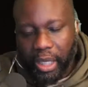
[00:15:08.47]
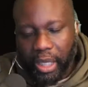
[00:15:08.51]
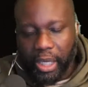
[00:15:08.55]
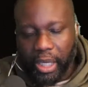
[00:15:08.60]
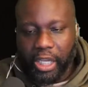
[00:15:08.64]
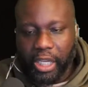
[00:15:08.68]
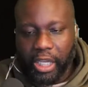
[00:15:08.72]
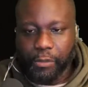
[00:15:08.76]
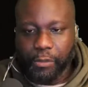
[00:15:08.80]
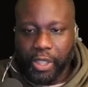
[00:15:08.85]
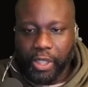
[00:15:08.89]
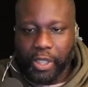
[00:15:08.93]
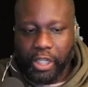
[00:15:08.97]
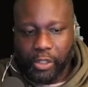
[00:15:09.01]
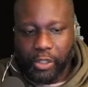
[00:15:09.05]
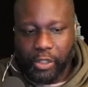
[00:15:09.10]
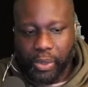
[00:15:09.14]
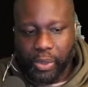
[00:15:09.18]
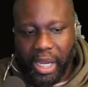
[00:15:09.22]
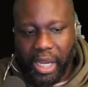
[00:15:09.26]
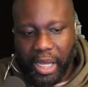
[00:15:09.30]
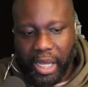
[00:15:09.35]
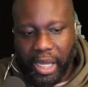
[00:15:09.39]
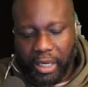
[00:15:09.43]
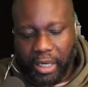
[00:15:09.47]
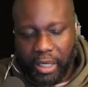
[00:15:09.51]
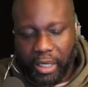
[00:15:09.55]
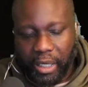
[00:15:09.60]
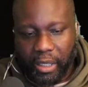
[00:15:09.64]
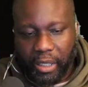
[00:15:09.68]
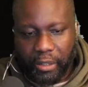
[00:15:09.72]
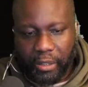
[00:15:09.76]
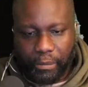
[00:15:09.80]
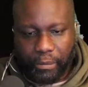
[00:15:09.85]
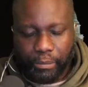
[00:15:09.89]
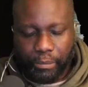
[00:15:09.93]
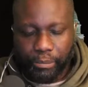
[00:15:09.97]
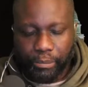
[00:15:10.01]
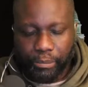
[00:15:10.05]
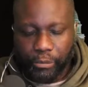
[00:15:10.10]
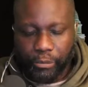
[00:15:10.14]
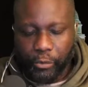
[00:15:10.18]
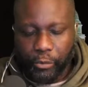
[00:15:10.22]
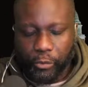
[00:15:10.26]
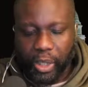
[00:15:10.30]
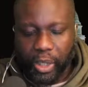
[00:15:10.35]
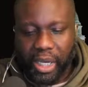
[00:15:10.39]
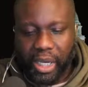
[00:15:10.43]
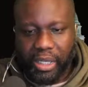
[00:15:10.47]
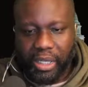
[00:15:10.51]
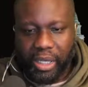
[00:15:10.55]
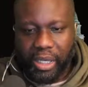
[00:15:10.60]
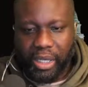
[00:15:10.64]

is because we had um, we had a,